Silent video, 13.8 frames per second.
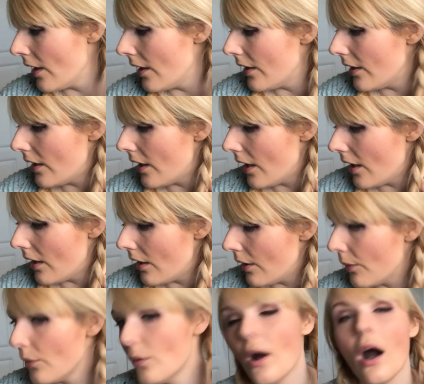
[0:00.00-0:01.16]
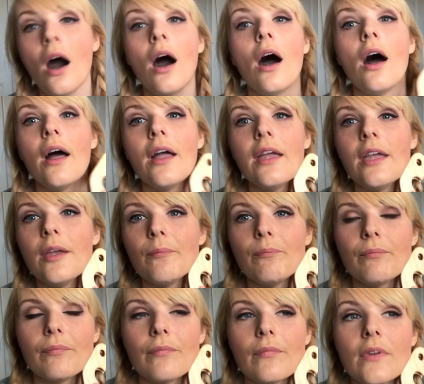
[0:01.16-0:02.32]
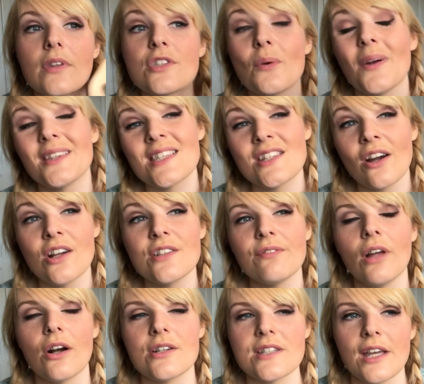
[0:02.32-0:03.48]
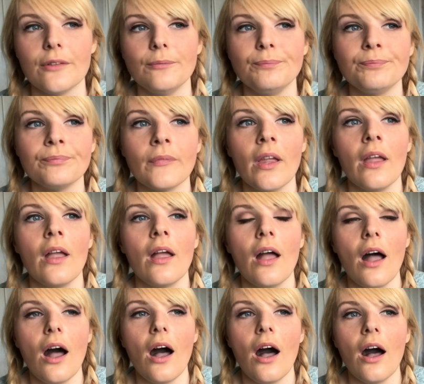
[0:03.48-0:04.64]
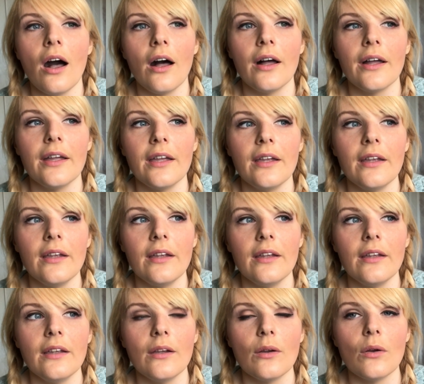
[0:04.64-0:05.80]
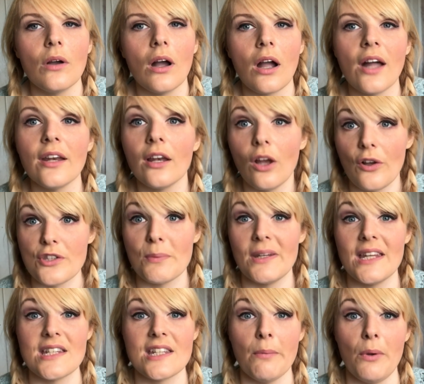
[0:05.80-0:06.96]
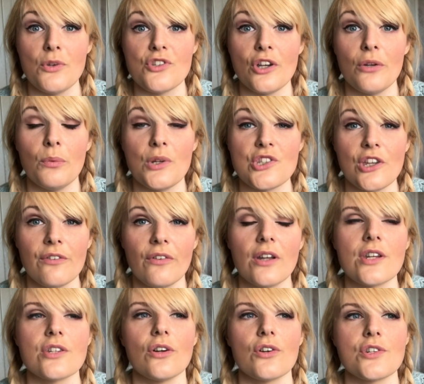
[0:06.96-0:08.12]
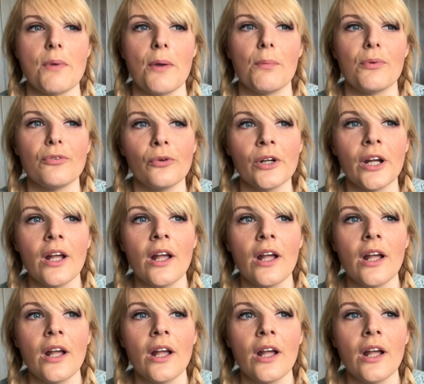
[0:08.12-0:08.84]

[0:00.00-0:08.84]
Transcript: Now so at the start of lockdown, I kind of lost my knitting mojo, which I've kind of talked about before,